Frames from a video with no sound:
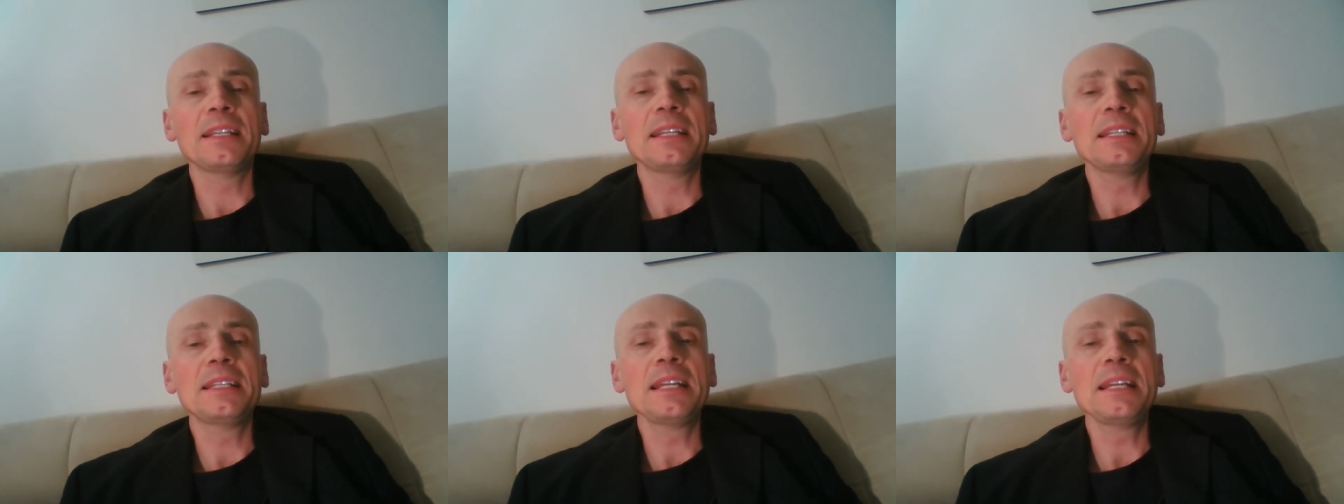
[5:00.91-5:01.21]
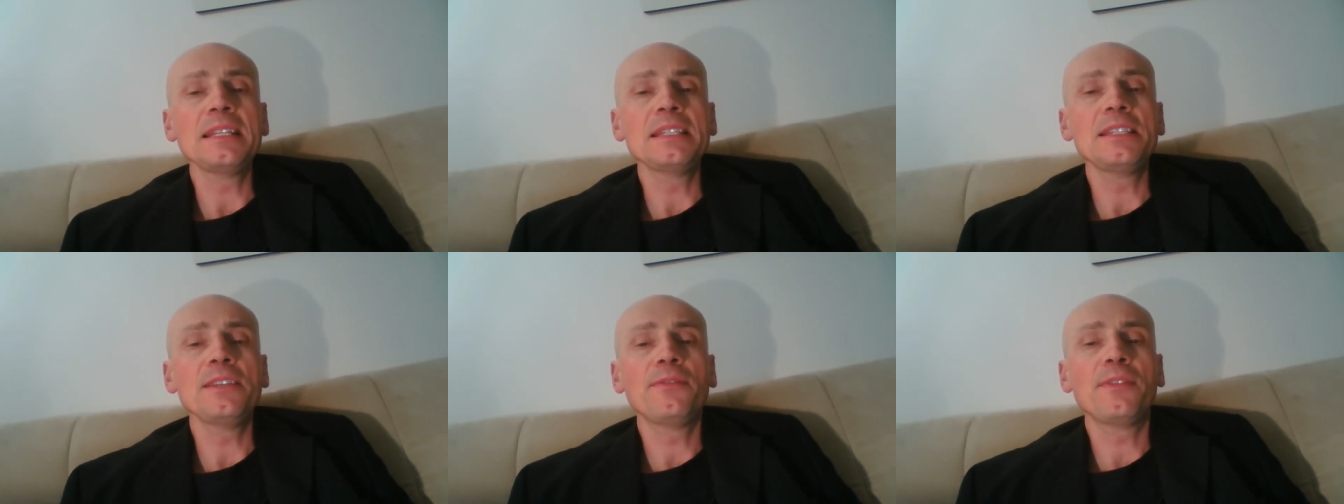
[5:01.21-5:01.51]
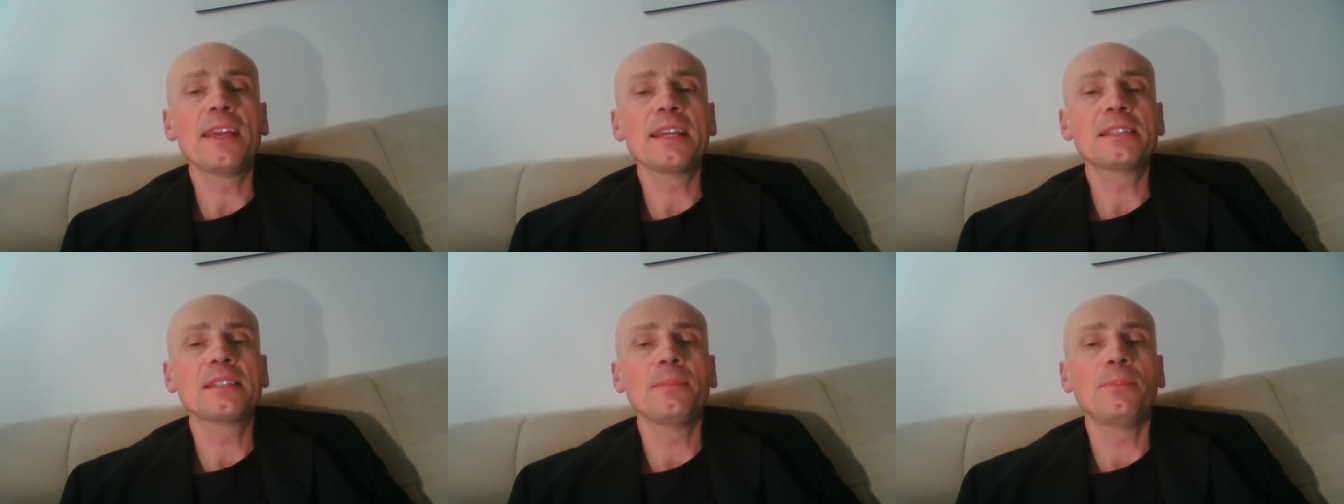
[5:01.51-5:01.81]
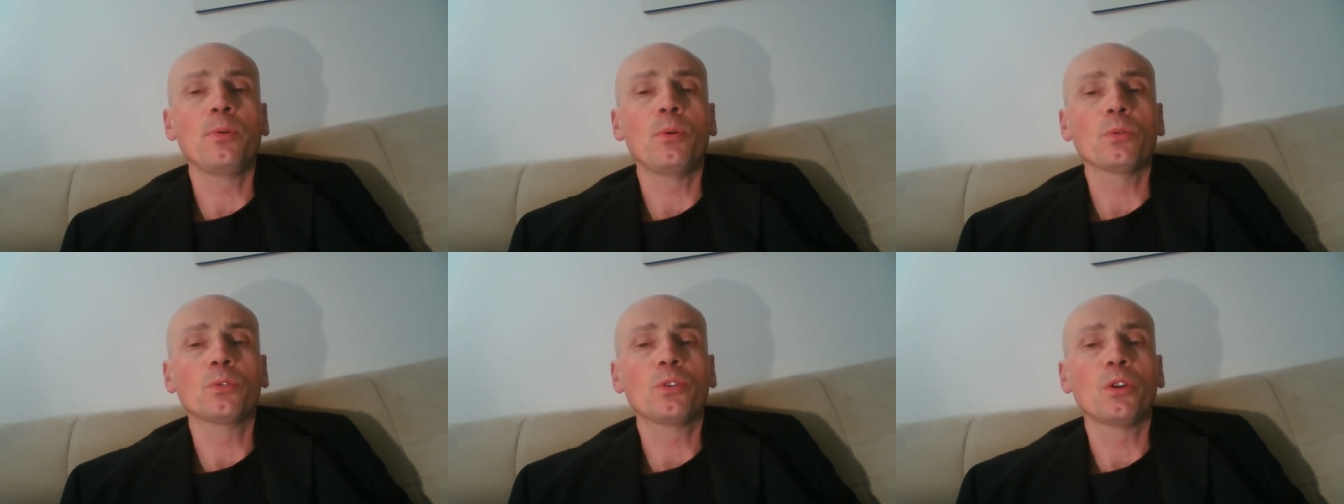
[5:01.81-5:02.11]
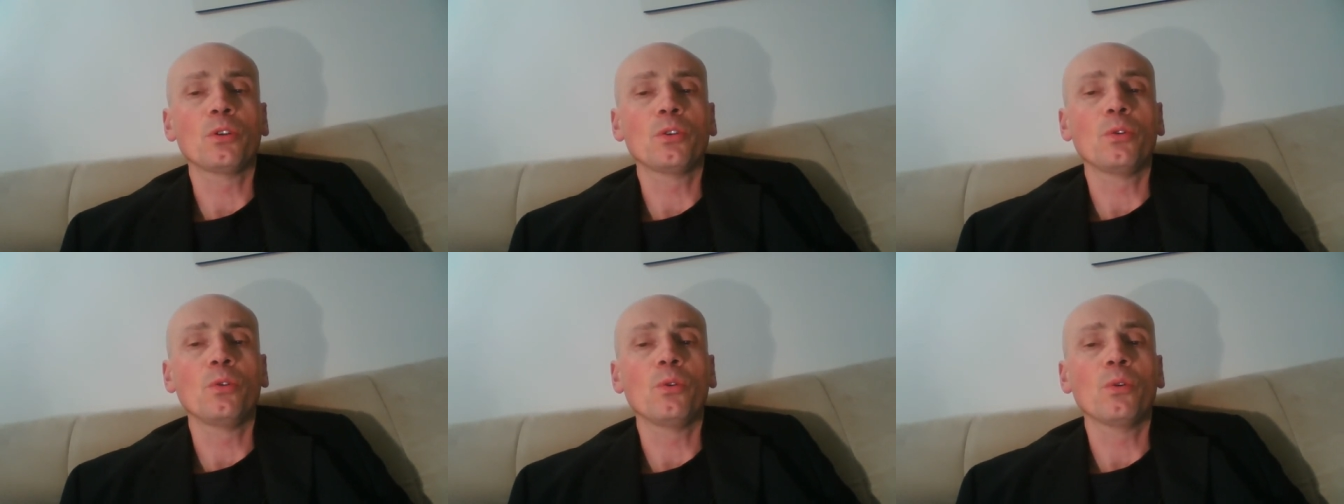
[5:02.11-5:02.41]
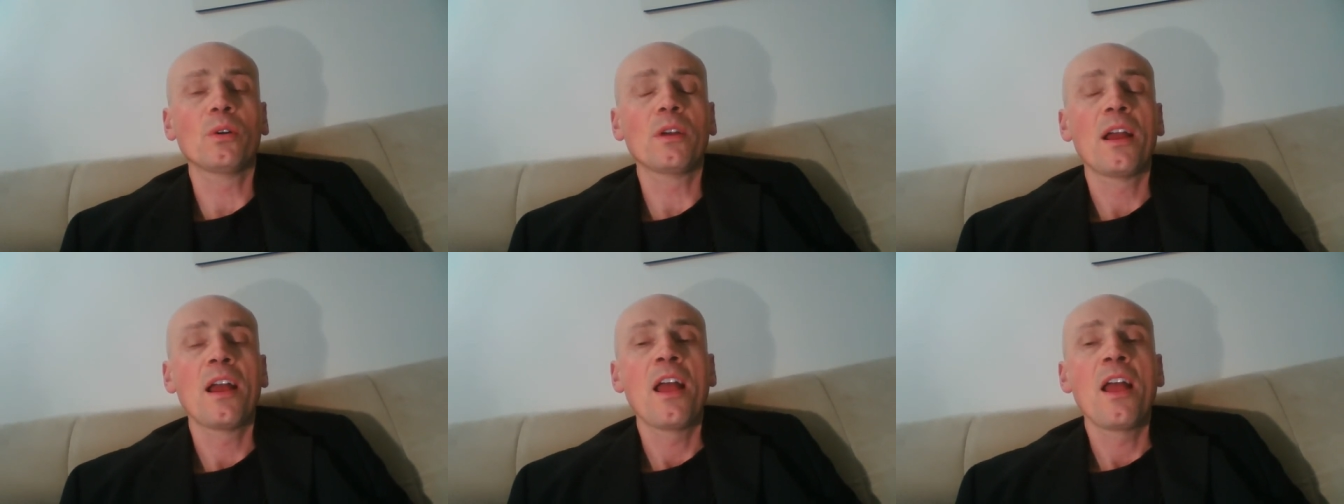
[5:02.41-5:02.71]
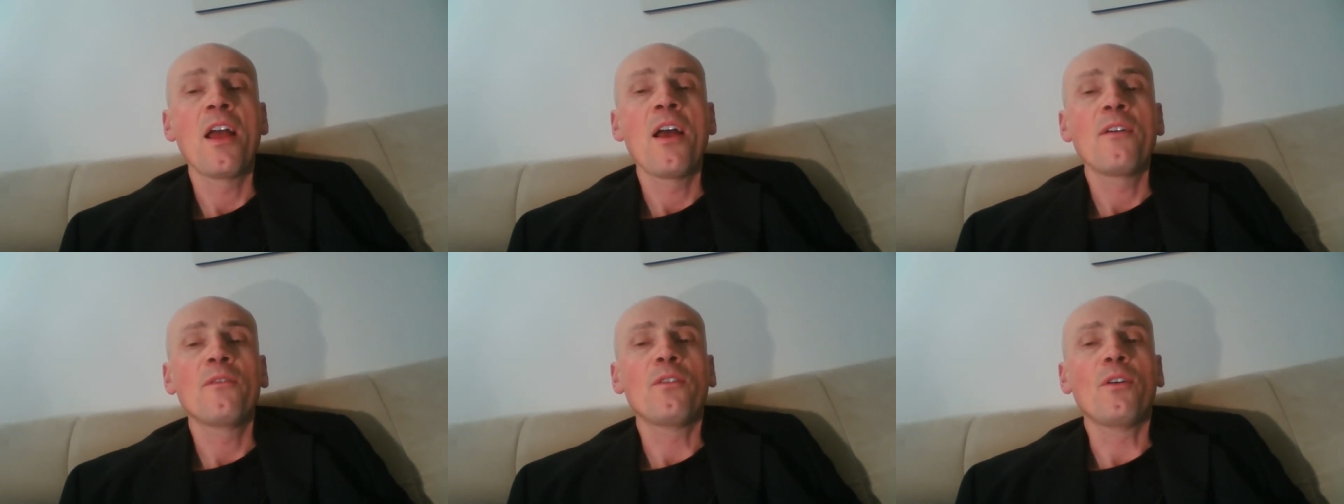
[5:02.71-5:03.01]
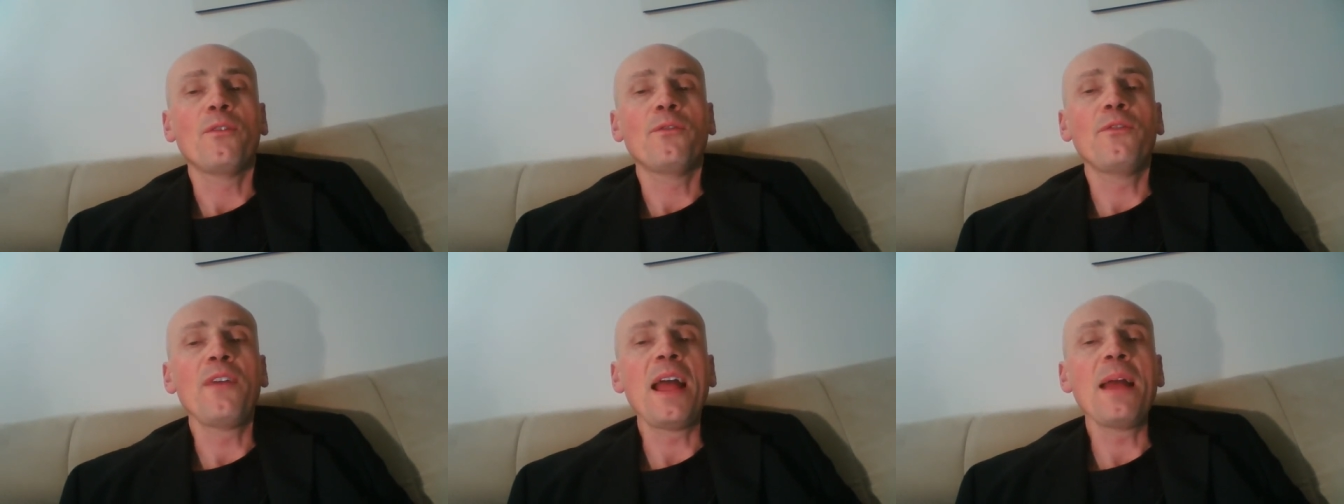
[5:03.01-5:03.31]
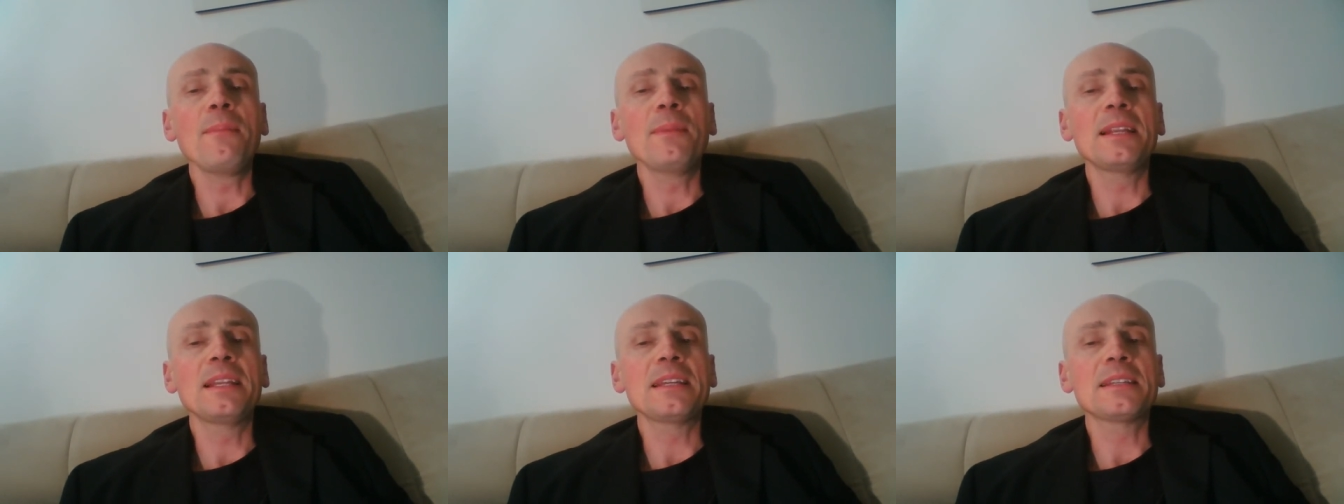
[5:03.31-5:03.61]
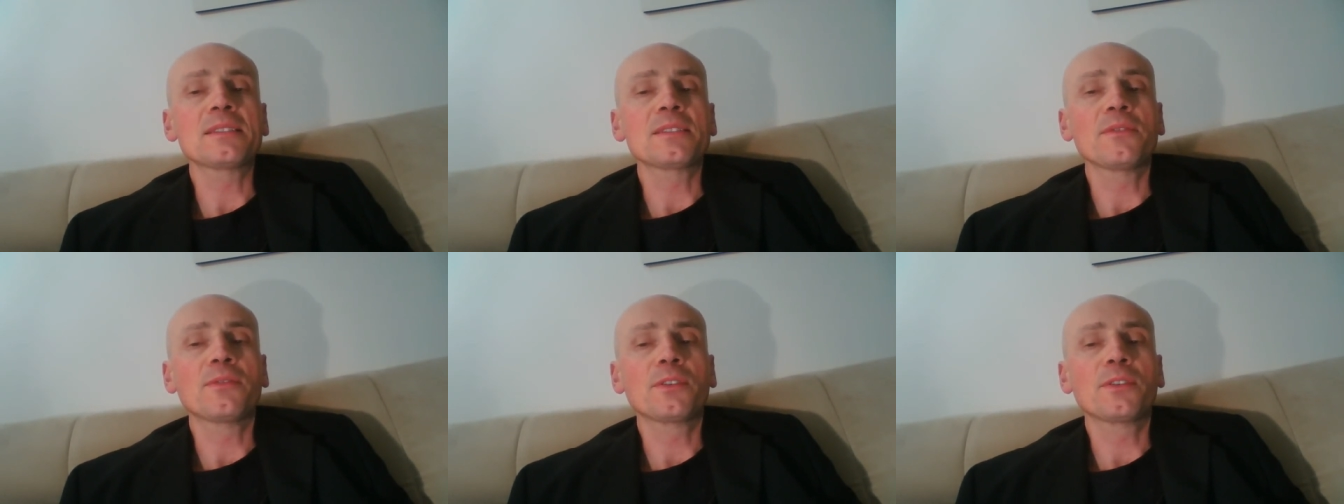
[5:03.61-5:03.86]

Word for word: intensivecaresupport.org, for families of